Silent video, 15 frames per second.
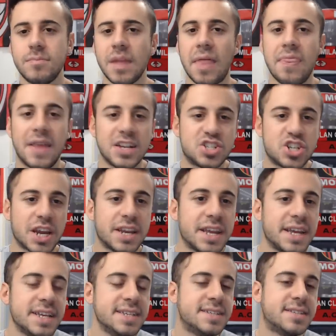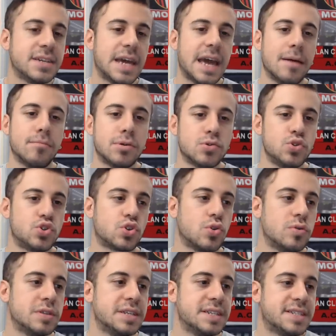the Chinese and
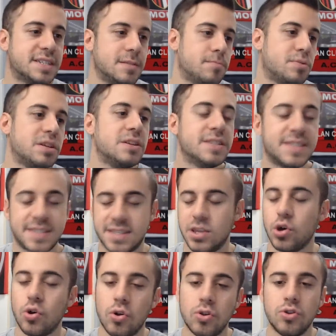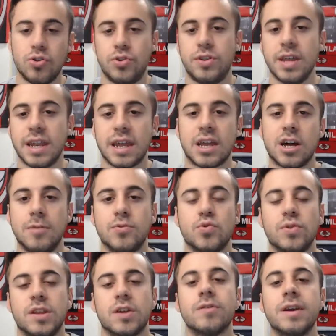Berlusconi simply still didn't come
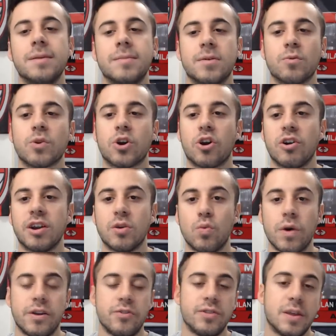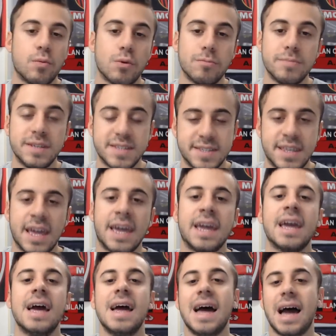to an agreement regarding whether they will be
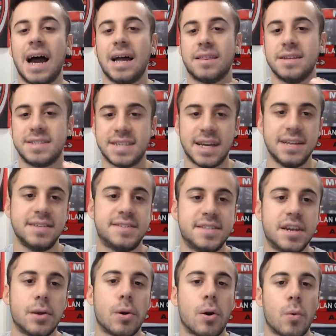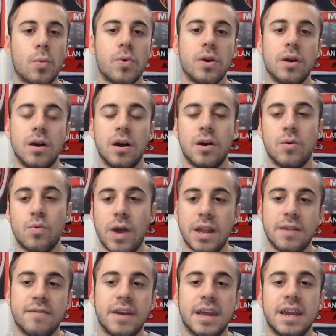staying at the San Siro,
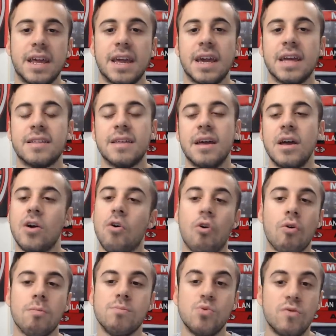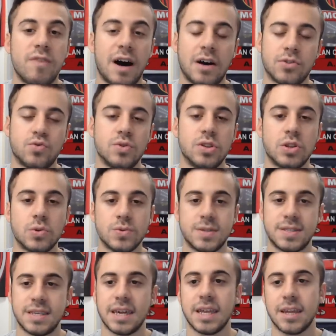renovating it, or move out to a new
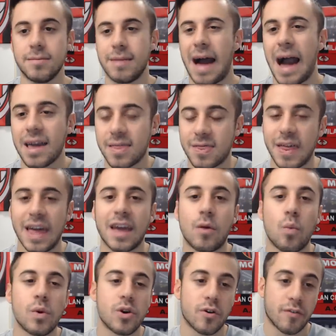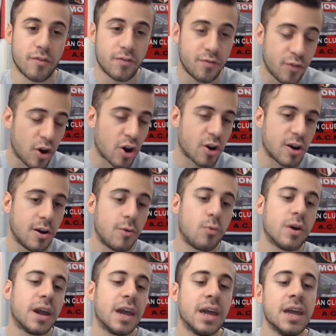stadium. I think we are far
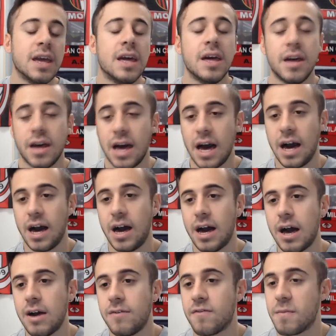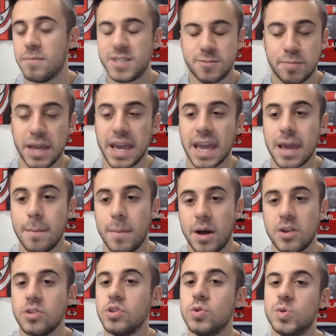away from speaking
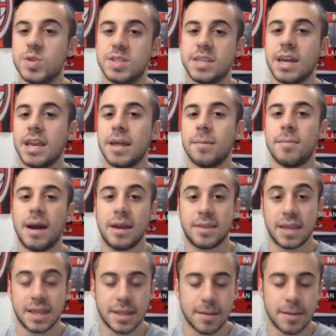about a new stadium. I think the